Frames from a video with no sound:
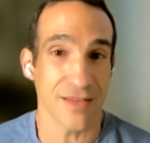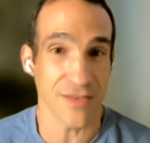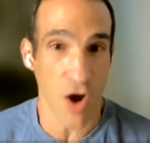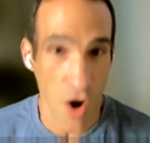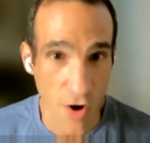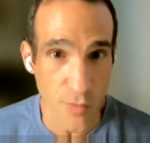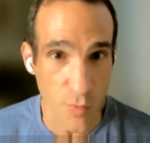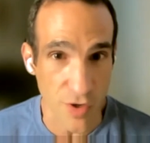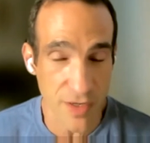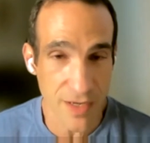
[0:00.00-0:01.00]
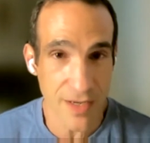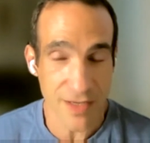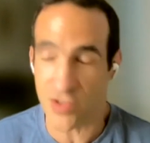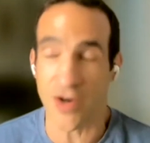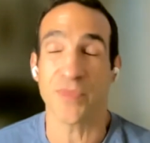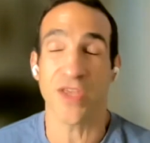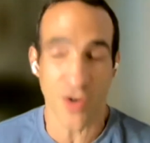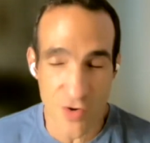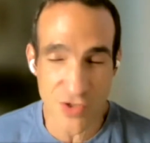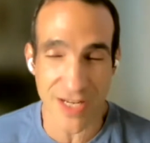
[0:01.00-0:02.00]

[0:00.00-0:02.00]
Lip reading: hard work. Sorry, the urgent